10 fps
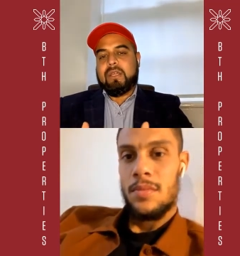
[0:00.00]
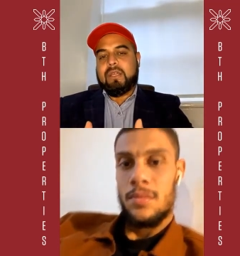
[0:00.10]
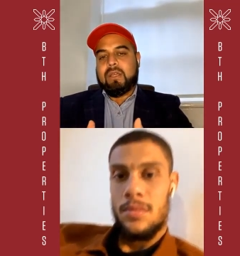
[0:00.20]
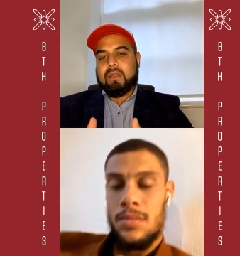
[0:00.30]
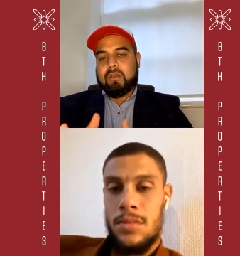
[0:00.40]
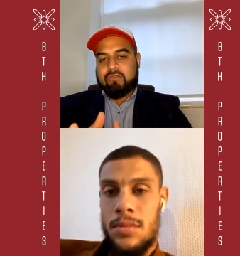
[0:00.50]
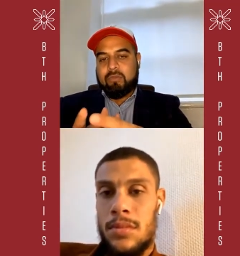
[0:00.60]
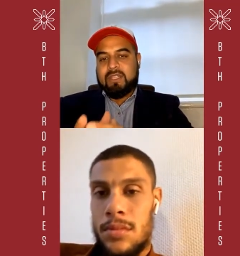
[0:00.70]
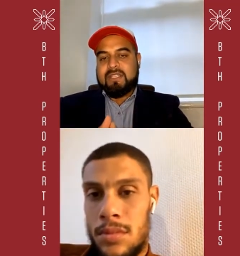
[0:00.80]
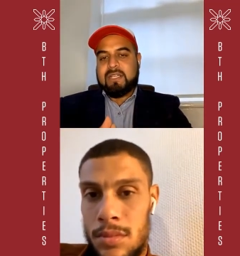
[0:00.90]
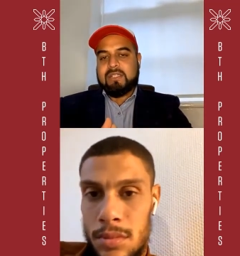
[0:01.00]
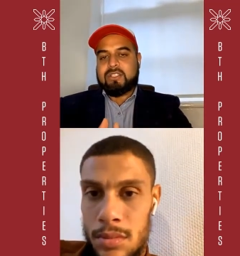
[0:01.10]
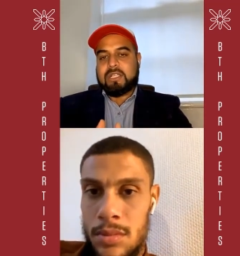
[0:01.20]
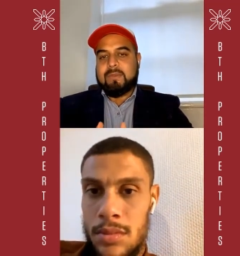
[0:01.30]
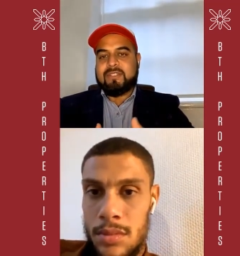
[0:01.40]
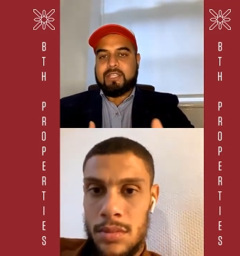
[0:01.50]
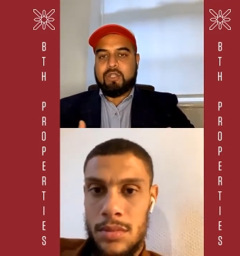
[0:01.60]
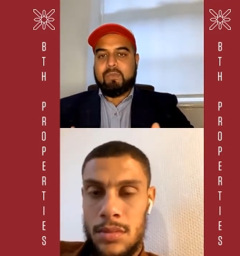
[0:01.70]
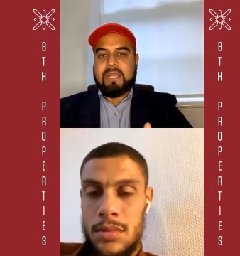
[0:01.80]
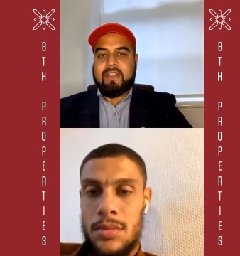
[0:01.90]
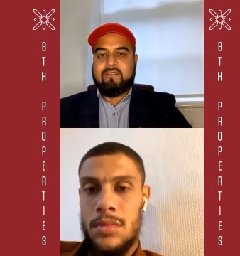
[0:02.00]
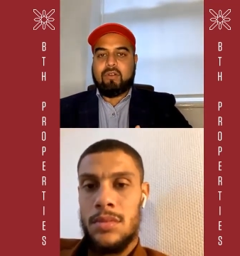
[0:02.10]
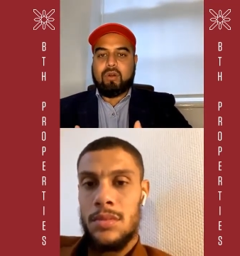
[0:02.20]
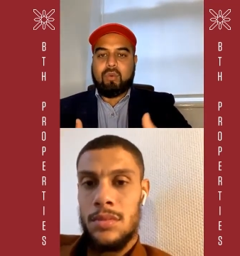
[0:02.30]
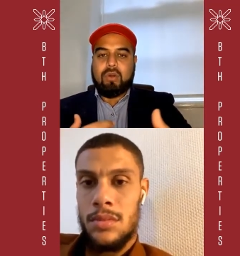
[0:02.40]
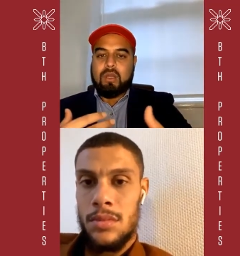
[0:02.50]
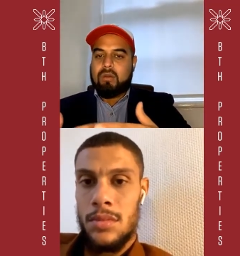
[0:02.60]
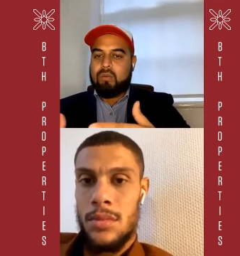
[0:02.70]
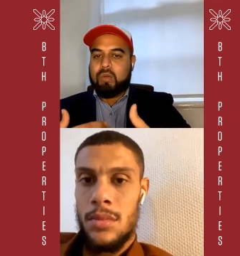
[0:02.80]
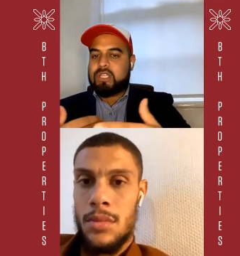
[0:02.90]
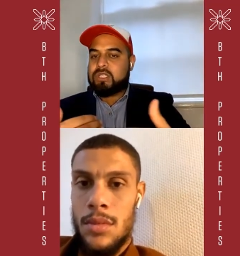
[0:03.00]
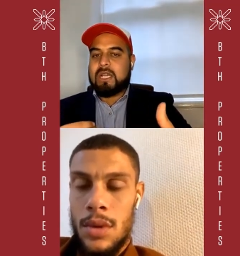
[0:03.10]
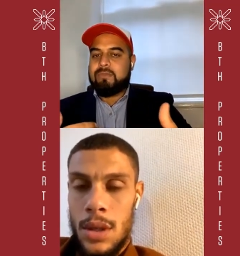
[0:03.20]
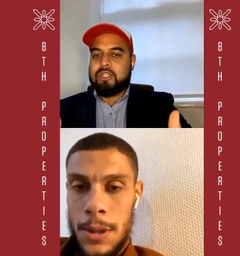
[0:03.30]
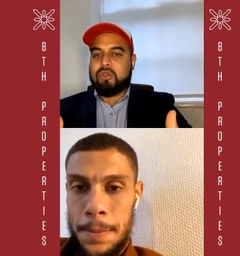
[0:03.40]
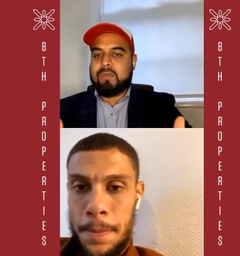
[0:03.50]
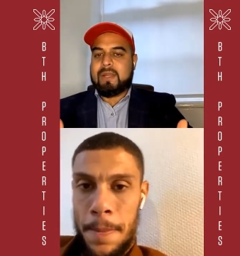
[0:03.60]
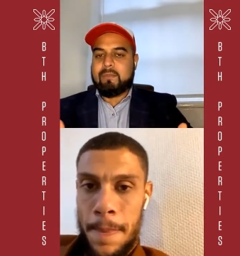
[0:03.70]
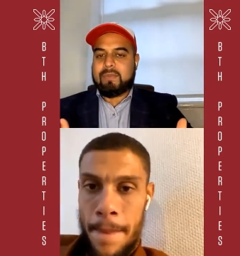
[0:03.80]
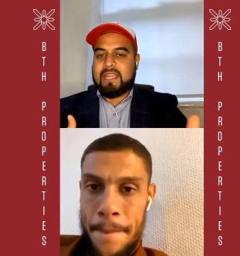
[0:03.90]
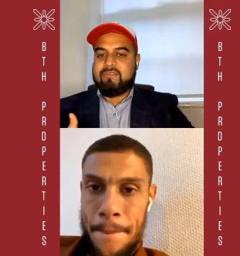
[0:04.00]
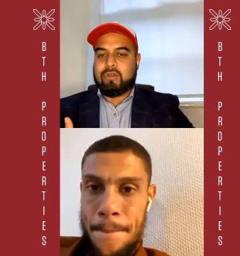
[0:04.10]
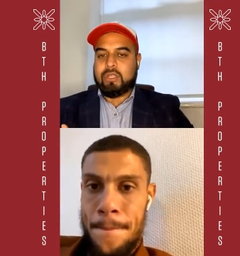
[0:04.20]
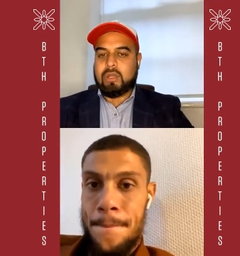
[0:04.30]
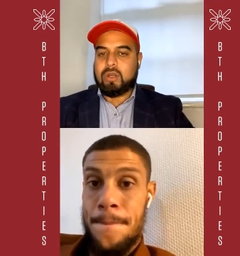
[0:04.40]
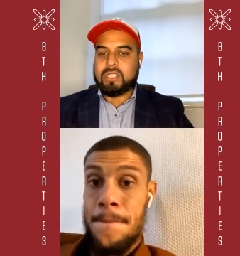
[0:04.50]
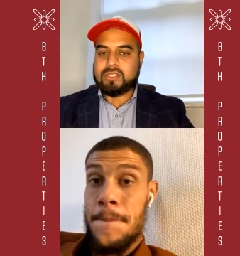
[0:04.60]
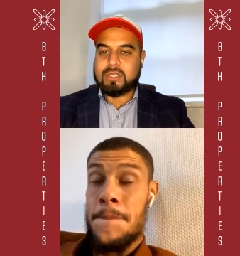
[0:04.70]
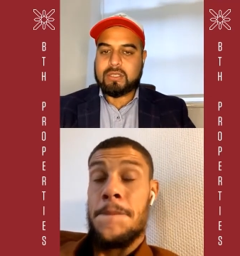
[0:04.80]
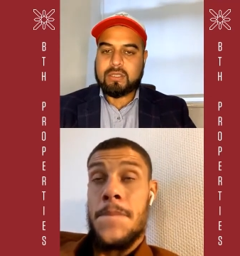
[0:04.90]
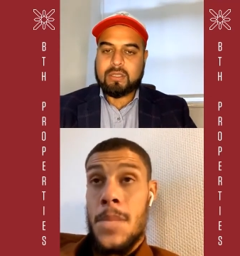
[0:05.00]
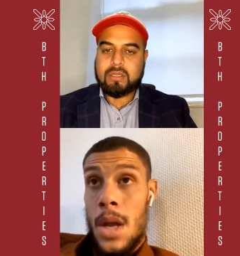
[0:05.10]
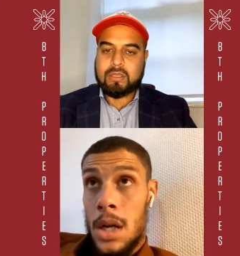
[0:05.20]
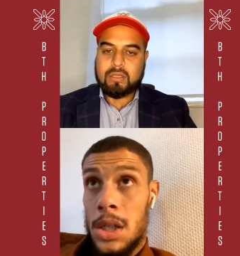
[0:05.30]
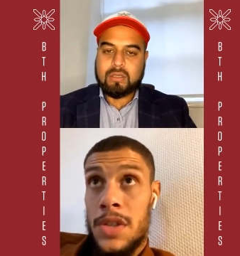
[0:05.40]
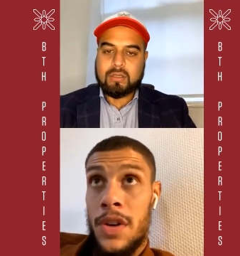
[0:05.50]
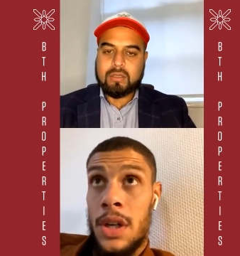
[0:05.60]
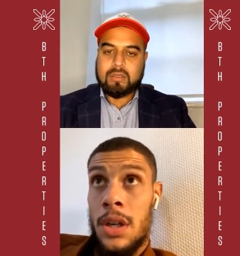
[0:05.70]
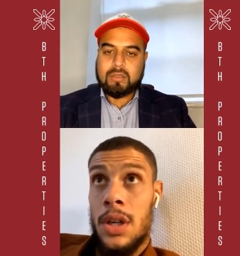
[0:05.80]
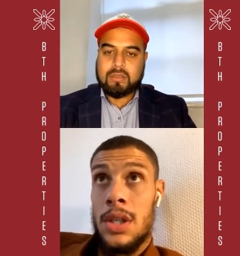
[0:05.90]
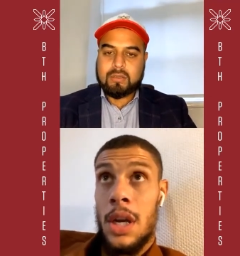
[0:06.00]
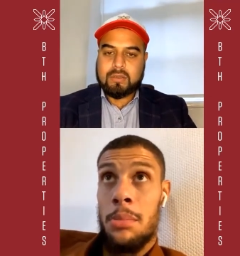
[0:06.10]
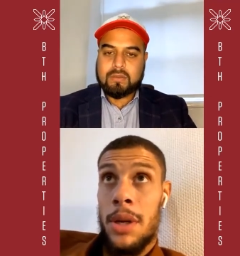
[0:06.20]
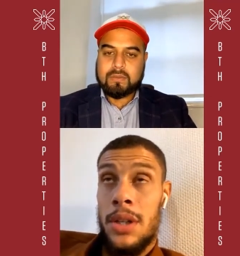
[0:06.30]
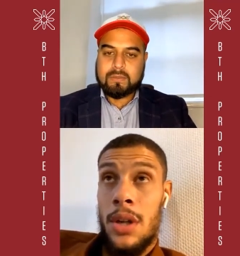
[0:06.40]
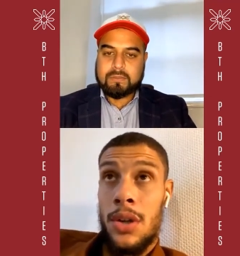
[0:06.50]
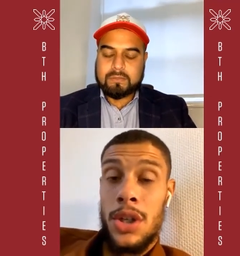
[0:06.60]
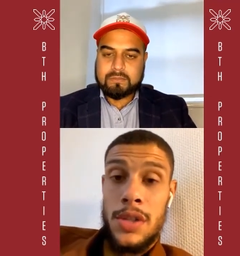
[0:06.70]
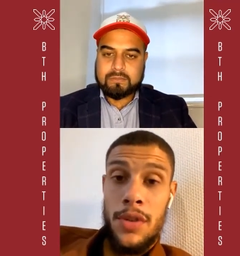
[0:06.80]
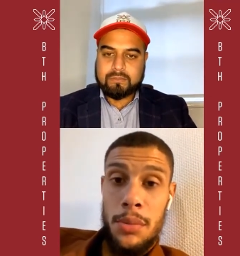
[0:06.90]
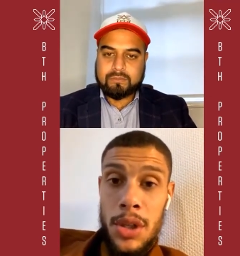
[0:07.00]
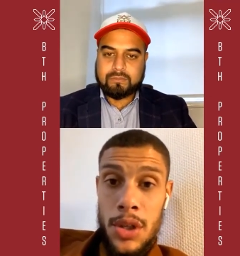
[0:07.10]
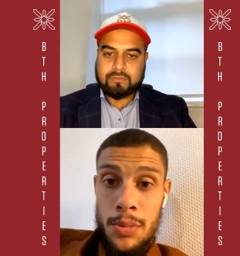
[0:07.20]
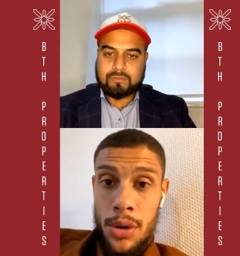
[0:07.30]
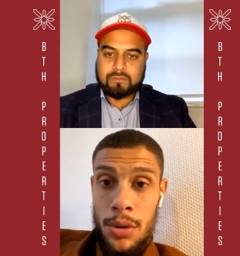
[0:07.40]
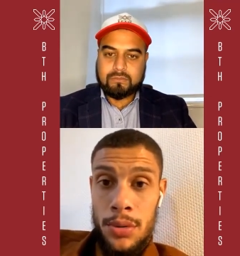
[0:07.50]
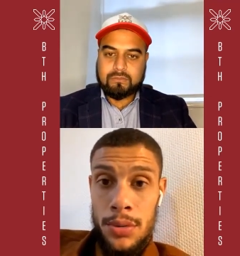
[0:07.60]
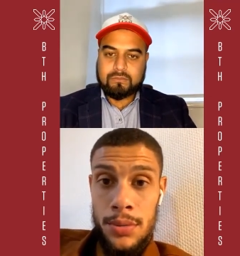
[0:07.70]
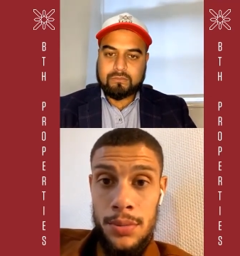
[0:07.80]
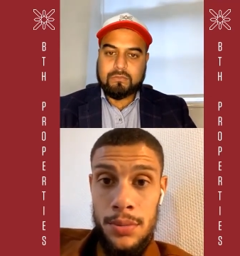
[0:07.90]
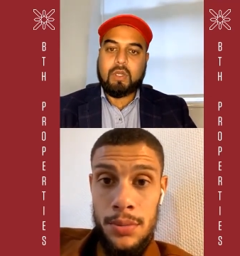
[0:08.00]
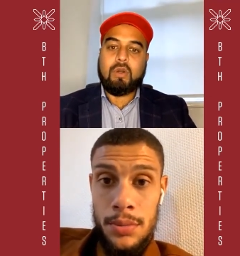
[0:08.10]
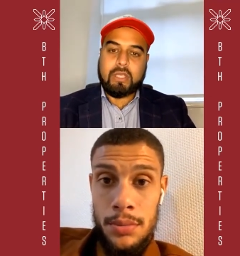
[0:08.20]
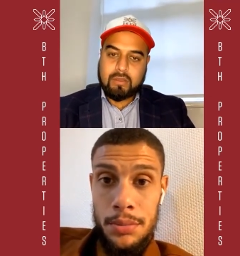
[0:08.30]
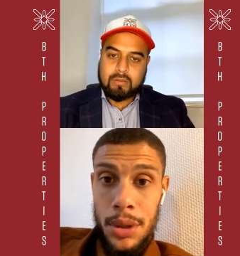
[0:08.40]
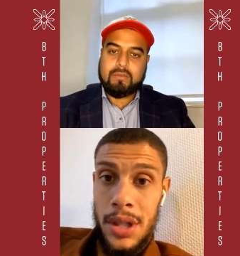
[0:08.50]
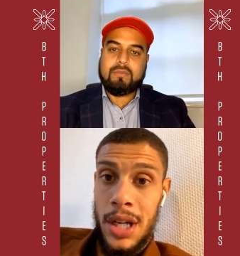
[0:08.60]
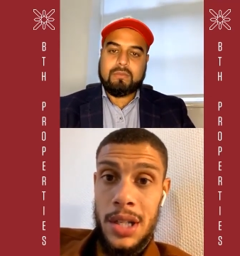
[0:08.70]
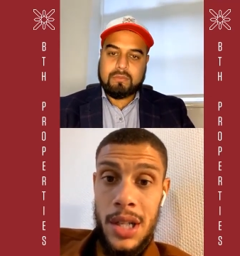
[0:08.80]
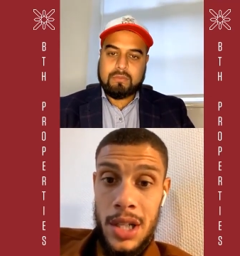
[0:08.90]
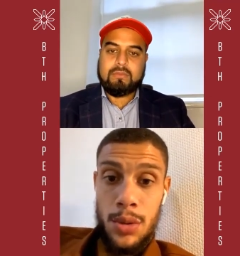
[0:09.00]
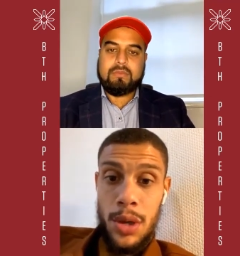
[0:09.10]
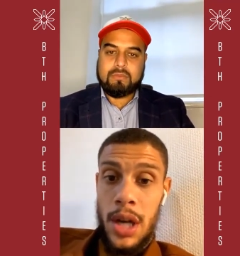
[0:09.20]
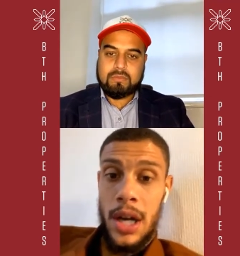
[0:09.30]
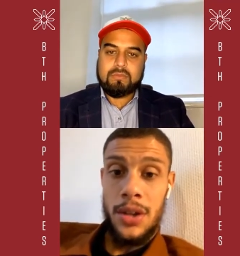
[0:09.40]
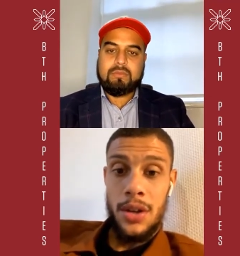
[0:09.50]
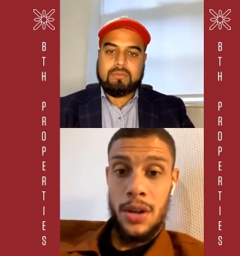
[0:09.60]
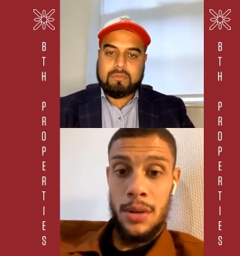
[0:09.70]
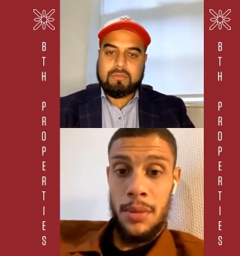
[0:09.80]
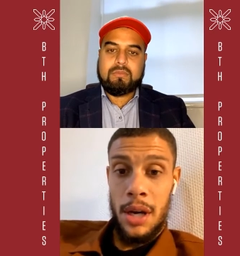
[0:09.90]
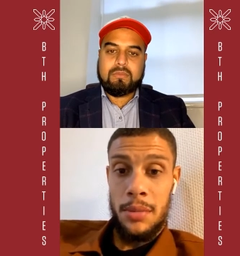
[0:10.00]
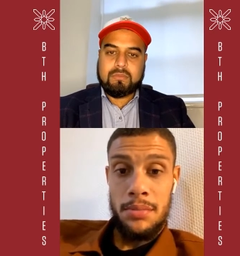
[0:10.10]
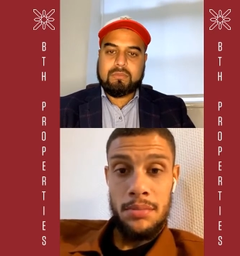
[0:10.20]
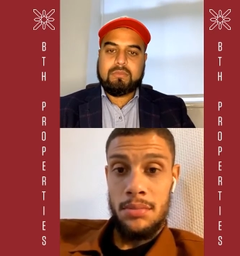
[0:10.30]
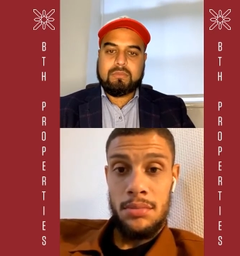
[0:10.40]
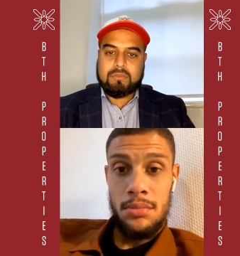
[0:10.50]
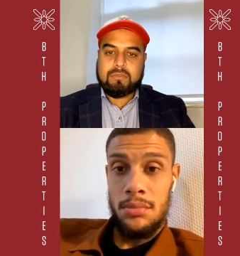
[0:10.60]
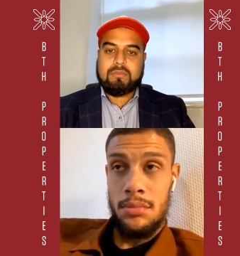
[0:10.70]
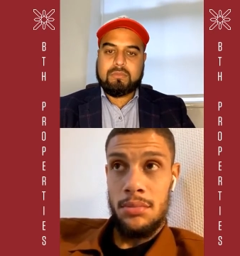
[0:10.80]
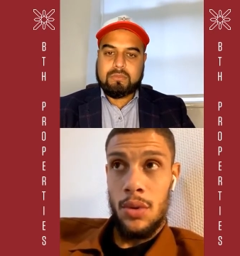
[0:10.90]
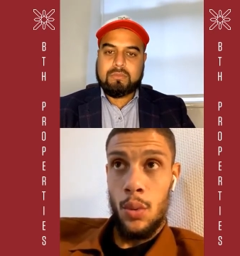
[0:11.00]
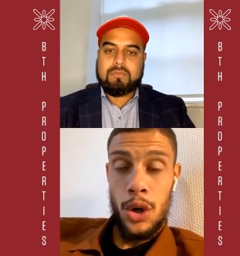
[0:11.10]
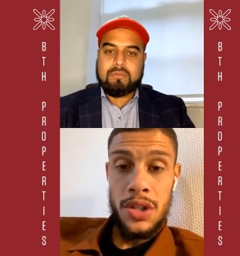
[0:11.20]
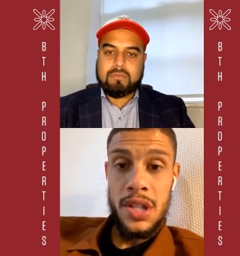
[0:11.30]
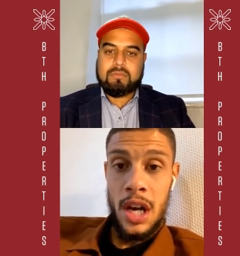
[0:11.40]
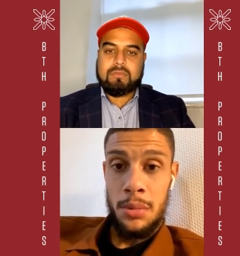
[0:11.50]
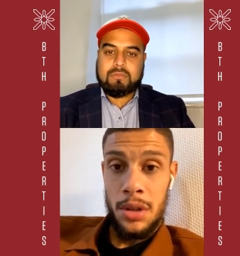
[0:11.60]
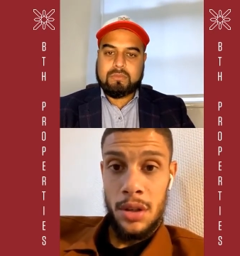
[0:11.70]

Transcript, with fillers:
Speaker 1: uh, from these English clubs that you played for? Uh, which club did you play, play for the longest? It's funny because
Speaker 2: I played the longest for Middlesbrough. Okay. But that that's where I had the, my worst time in uh,